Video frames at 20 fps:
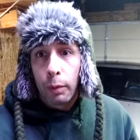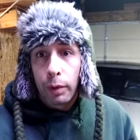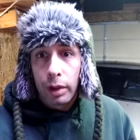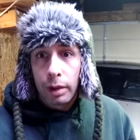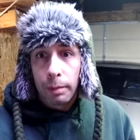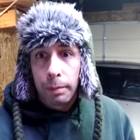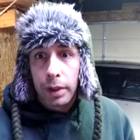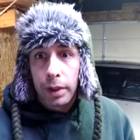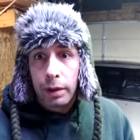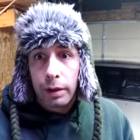Air
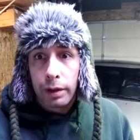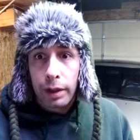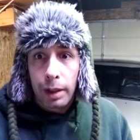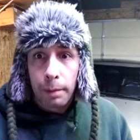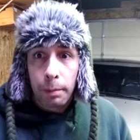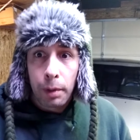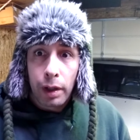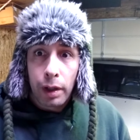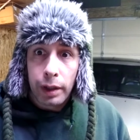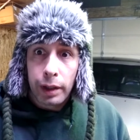beater that I
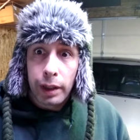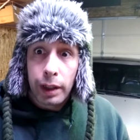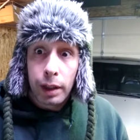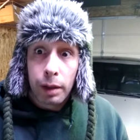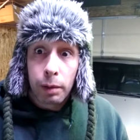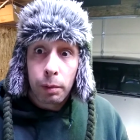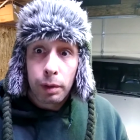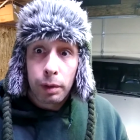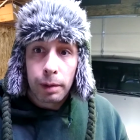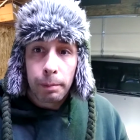brought in here
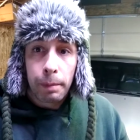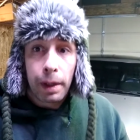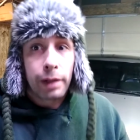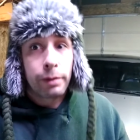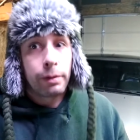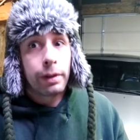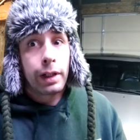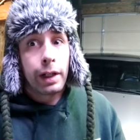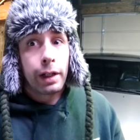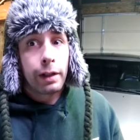with the bad
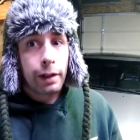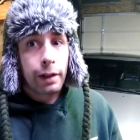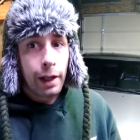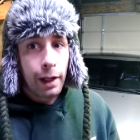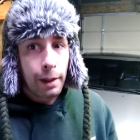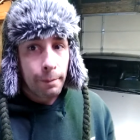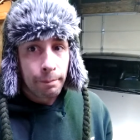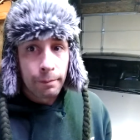radiator cap.